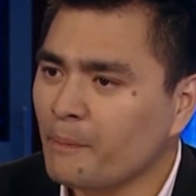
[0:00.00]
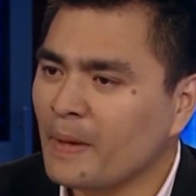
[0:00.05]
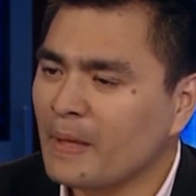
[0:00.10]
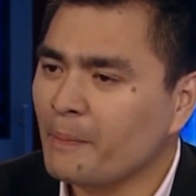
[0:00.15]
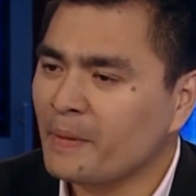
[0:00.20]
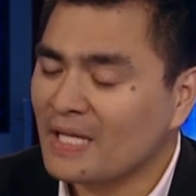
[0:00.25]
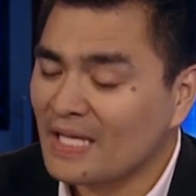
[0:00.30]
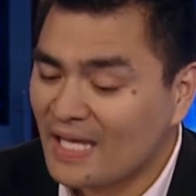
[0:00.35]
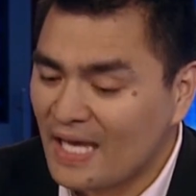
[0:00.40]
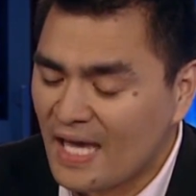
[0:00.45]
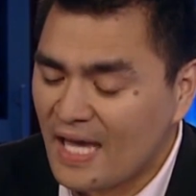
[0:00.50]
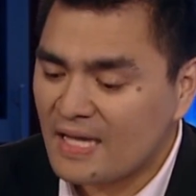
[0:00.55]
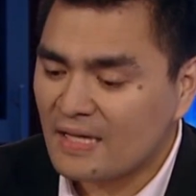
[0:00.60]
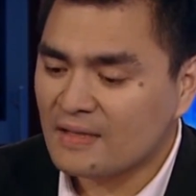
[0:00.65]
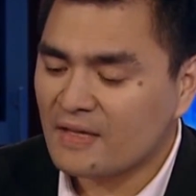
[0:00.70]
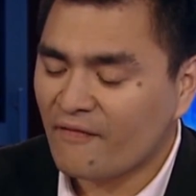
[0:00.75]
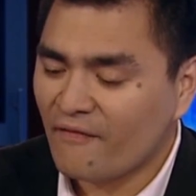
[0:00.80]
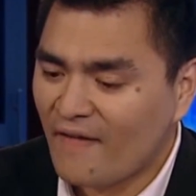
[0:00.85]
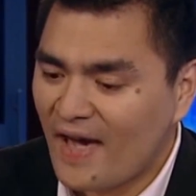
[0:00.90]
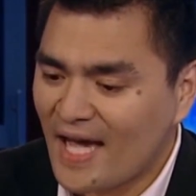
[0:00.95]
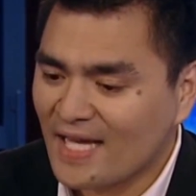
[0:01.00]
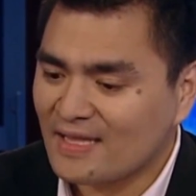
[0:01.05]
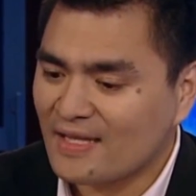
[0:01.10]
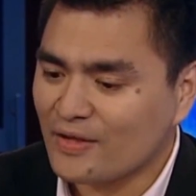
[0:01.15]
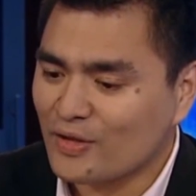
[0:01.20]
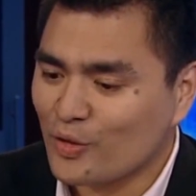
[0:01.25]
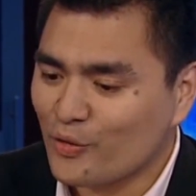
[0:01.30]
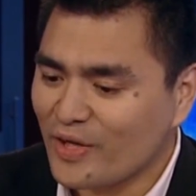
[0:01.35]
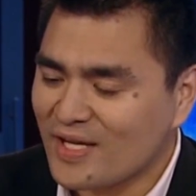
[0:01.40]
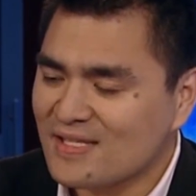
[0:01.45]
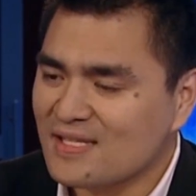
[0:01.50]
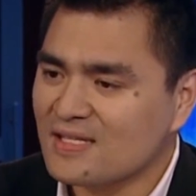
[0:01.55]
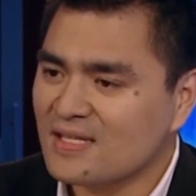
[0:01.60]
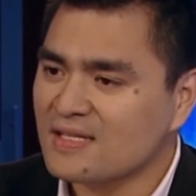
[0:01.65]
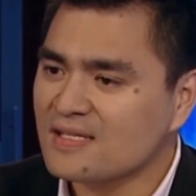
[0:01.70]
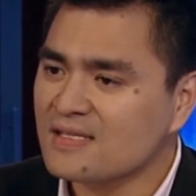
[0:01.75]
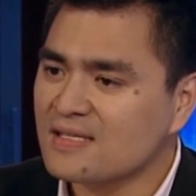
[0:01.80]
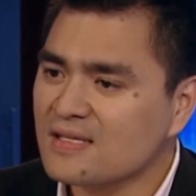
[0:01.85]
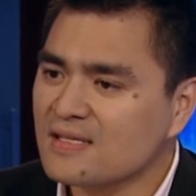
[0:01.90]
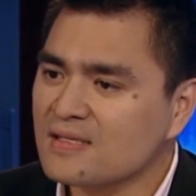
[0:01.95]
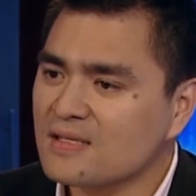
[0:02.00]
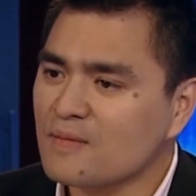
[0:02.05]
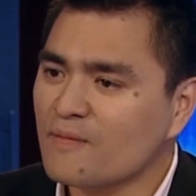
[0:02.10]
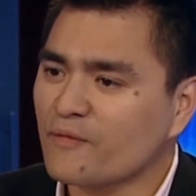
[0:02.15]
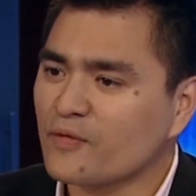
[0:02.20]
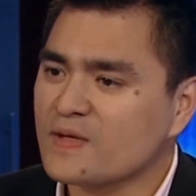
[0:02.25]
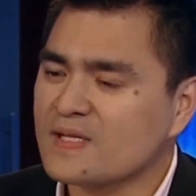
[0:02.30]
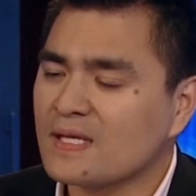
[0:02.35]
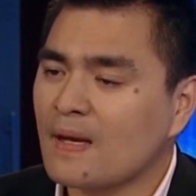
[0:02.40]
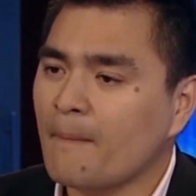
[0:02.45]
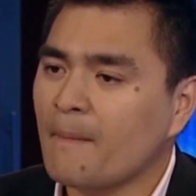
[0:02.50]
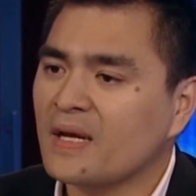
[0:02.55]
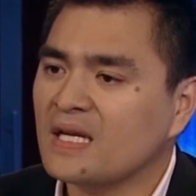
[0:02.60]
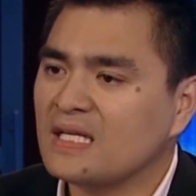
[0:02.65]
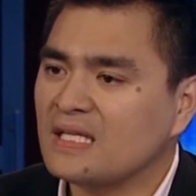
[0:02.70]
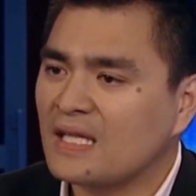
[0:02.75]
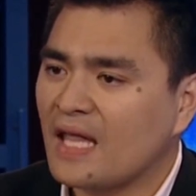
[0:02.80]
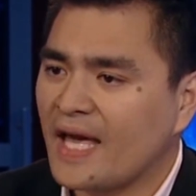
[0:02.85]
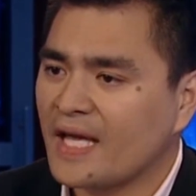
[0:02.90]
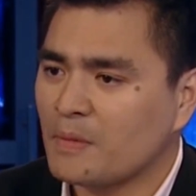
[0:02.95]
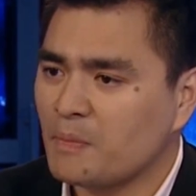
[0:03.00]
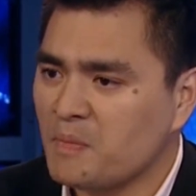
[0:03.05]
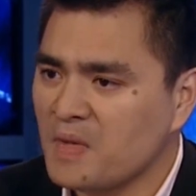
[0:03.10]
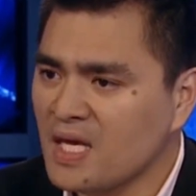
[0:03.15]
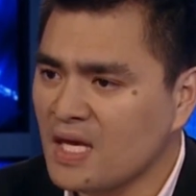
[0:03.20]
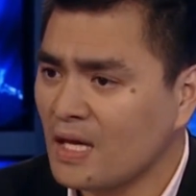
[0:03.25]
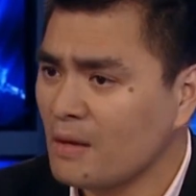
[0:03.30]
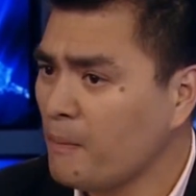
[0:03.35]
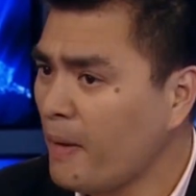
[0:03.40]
But again, the fact that there isn't a system for somebody like me,